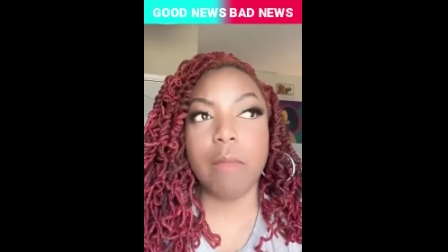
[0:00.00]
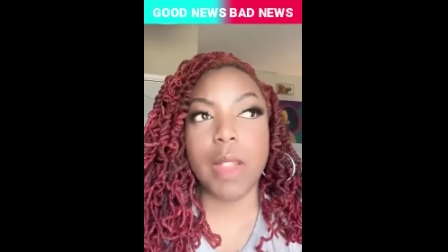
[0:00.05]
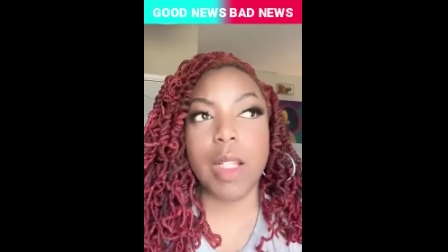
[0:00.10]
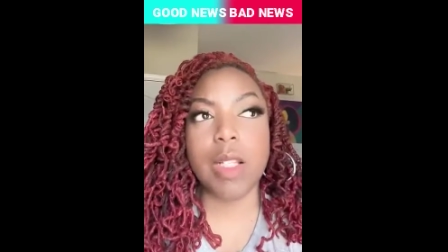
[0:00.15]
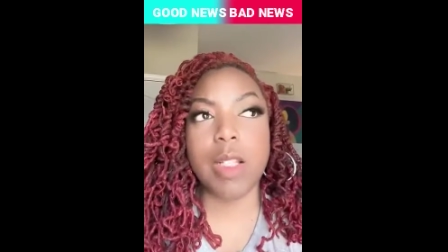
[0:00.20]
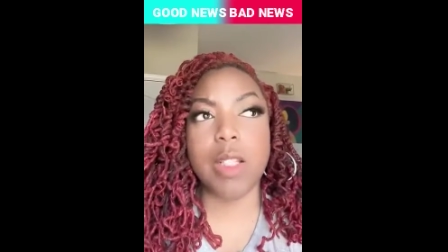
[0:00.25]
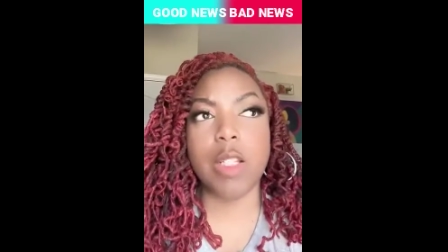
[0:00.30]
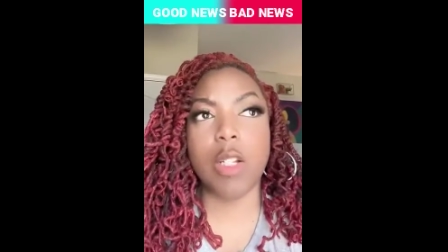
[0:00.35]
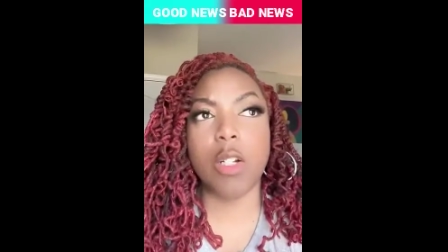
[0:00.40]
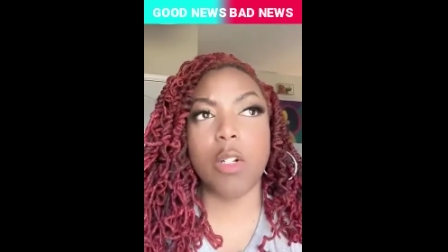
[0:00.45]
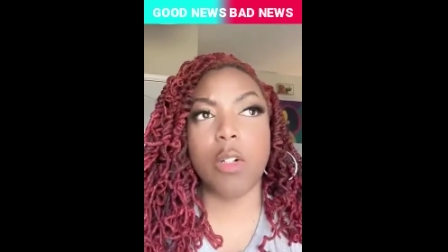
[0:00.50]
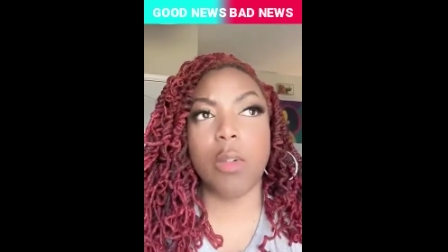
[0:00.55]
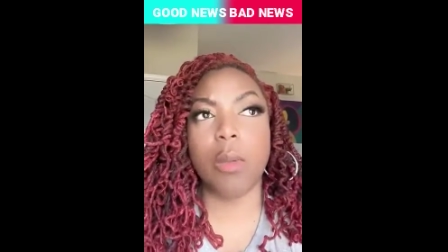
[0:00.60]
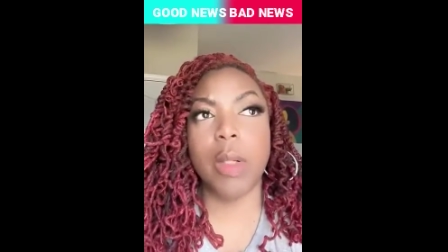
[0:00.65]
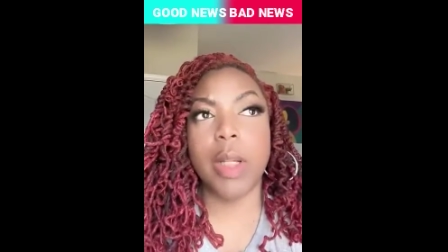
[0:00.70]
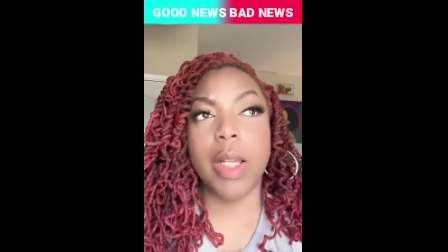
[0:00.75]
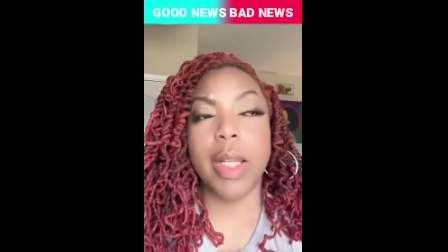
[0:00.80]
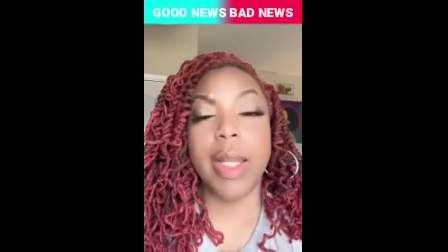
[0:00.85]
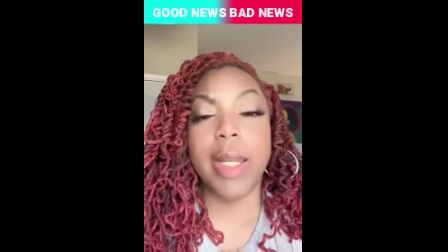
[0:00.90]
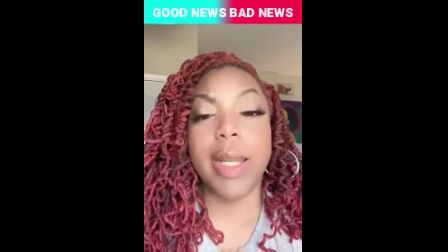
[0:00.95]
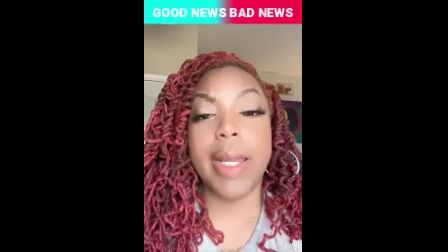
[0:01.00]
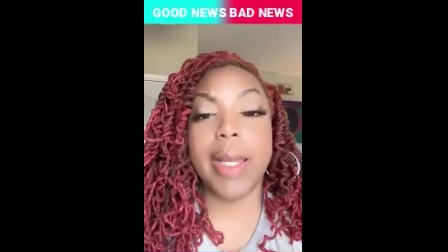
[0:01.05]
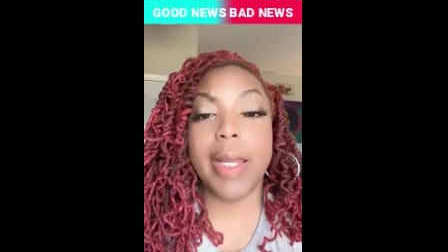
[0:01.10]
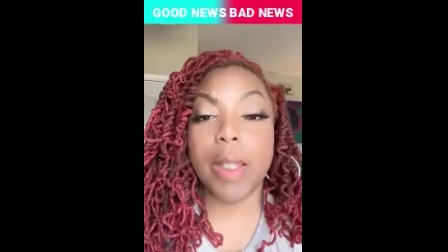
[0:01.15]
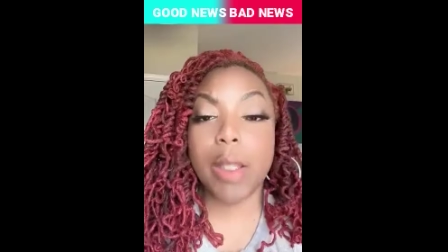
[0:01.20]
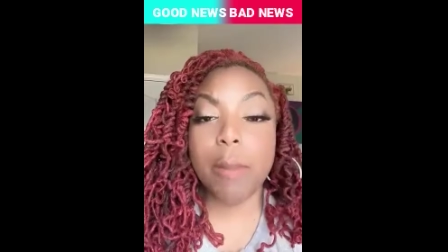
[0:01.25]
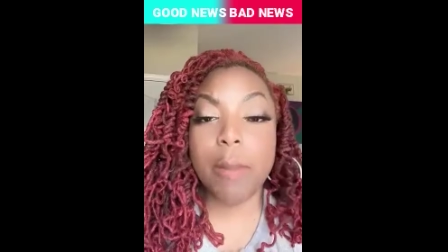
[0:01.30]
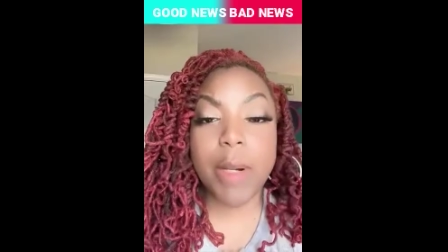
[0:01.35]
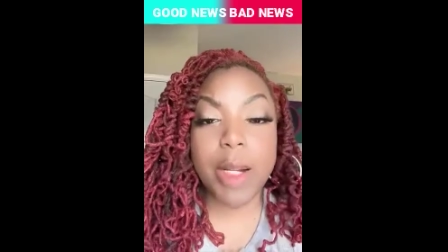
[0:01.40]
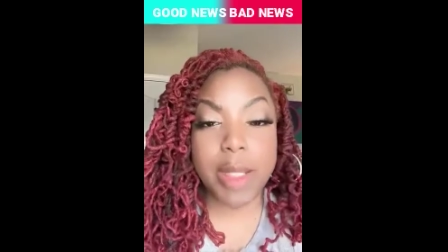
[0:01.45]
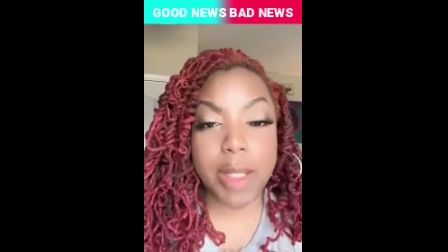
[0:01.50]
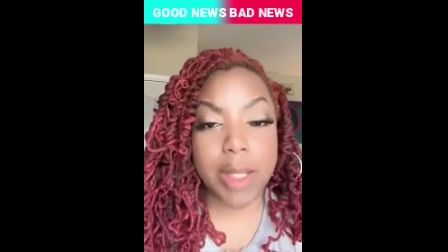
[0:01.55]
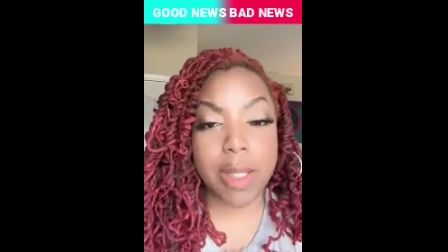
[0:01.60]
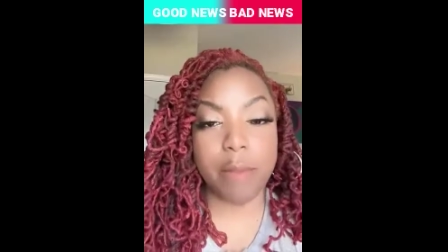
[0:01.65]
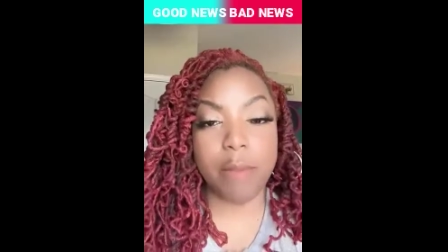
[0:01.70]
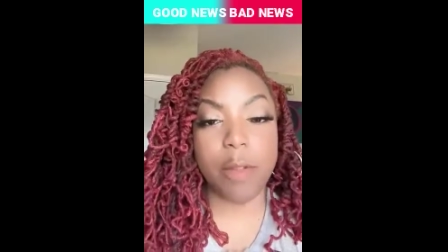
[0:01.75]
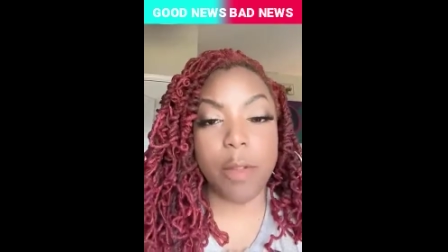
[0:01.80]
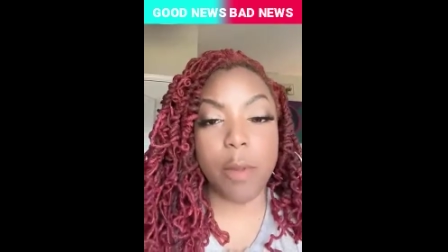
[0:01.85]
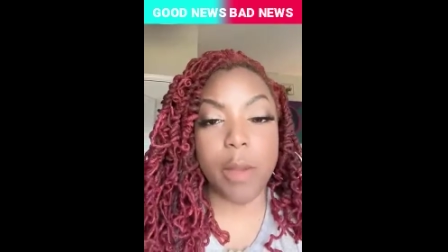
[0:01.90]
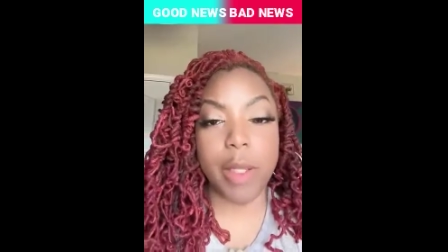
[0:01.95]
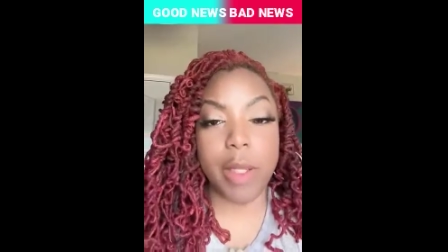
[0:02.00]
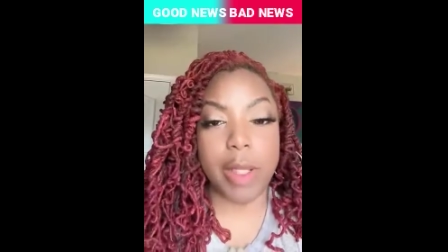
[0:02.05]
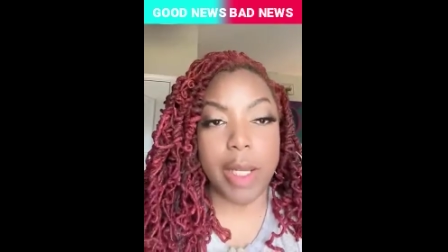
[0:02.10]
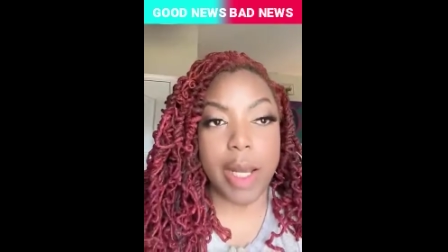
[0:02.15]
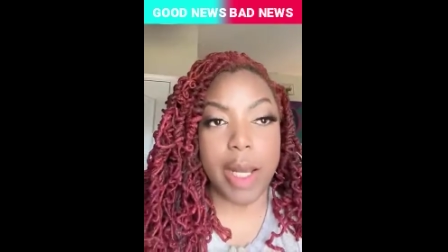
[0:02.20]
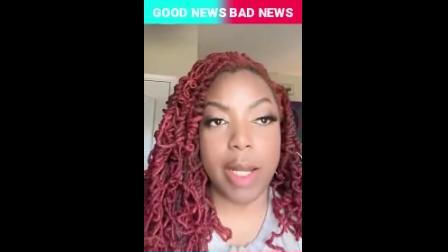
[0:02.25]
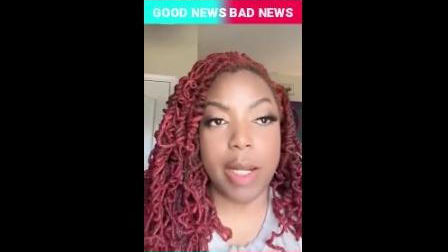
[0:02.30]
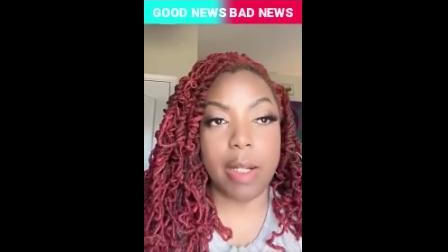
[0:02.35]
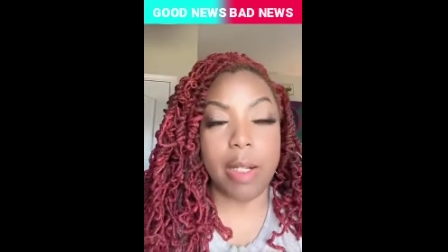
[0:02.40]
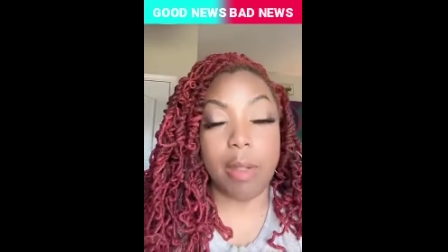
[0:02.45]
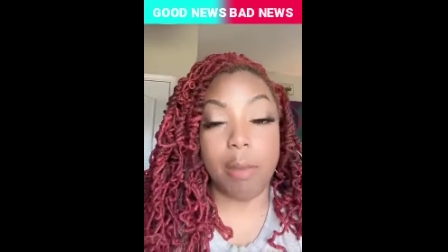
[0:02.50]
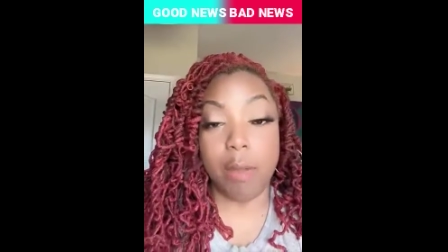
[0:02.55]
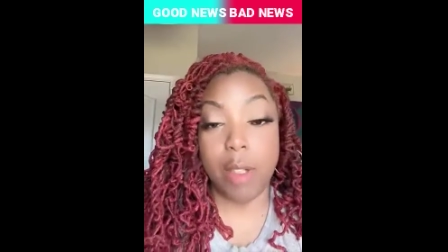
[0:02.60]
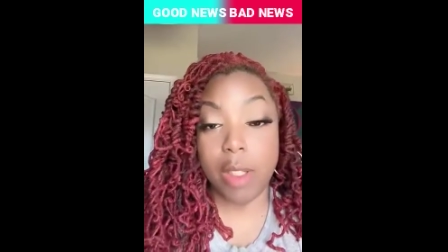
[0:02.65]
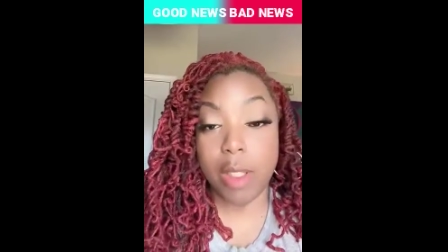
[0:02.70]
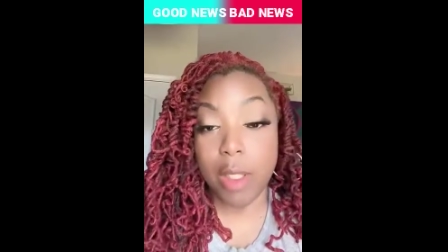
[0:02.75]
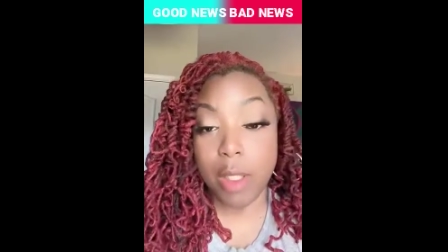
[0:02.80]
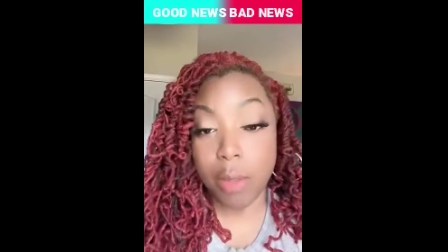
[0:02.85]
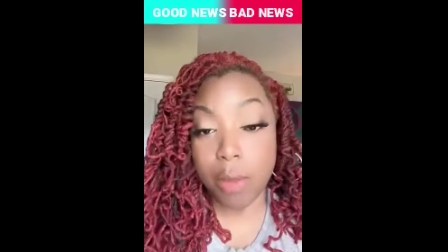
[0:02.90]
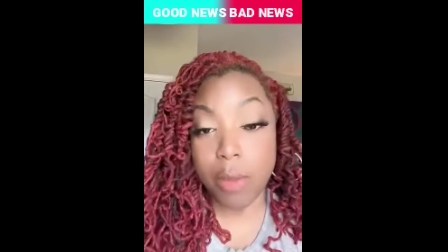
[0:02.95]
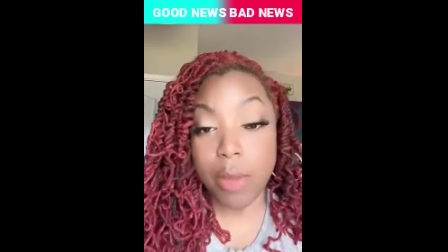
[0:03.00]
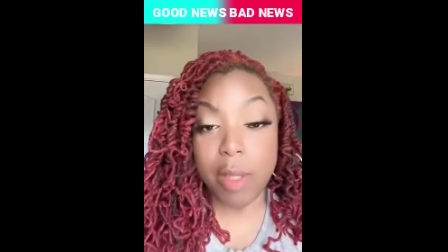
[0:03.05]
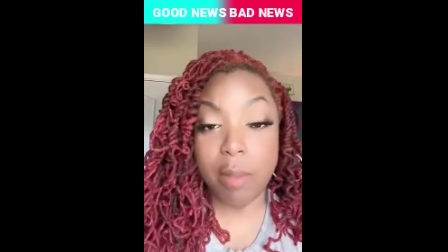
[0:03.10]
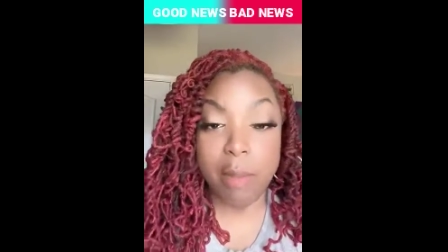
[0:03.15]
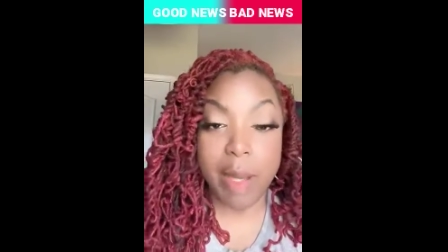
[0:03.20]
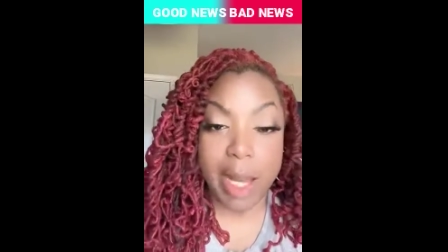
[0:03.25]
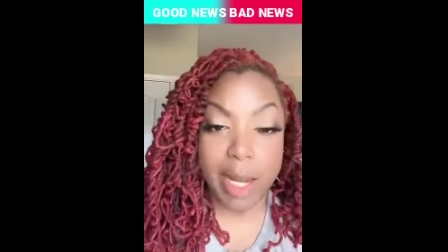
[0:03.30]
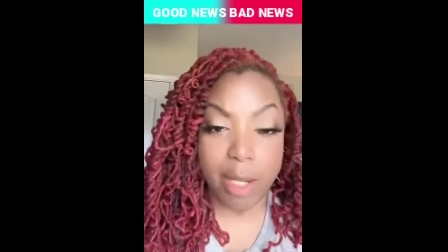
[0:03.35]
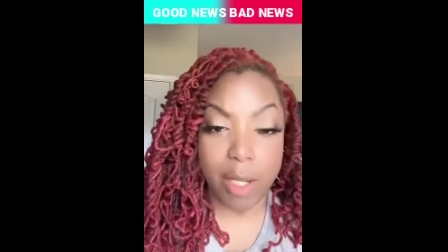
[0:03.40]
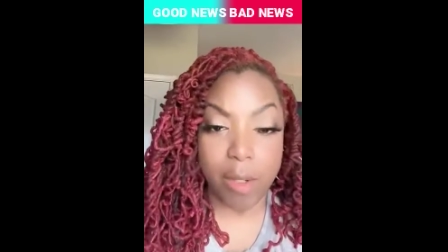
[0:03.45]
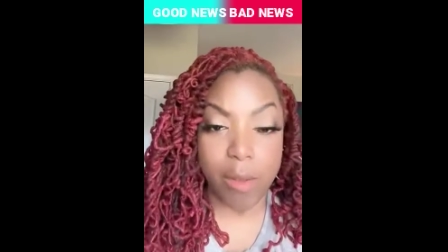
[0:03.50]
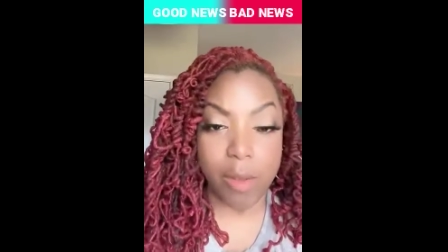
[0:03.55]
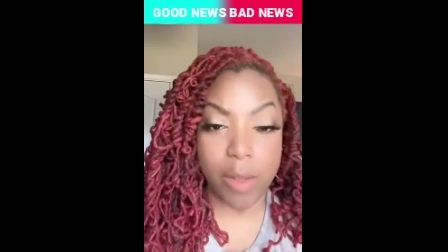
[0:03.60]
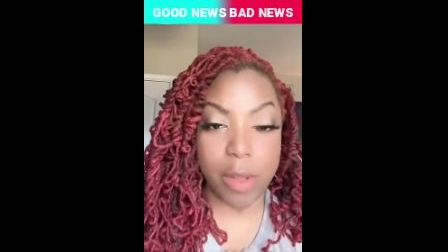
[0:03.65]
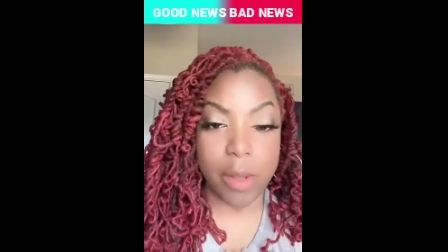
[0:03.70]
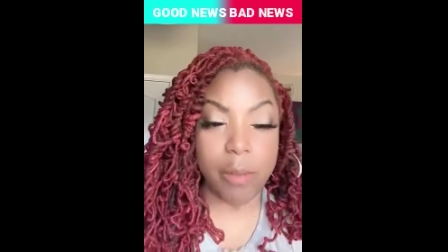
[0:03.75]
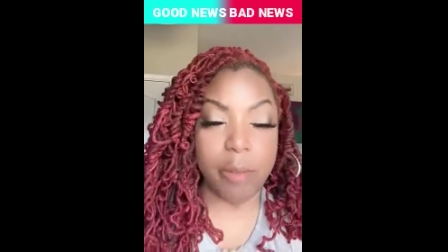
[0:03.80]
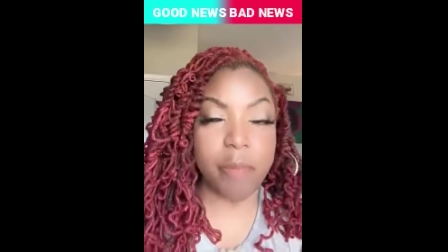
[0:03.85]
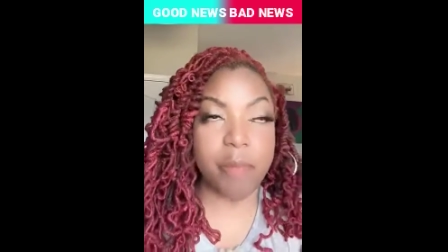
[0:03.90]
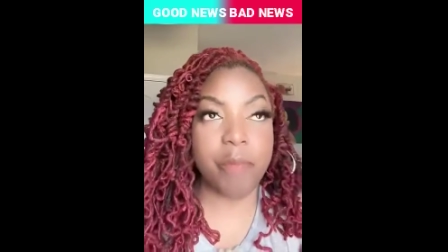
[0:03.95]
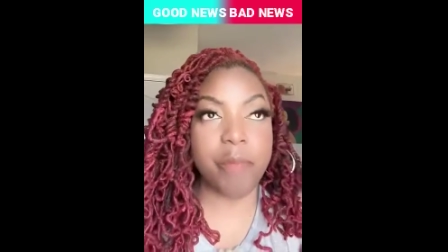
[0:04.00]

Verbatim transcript: So, in the process of doing that, good news and bad news.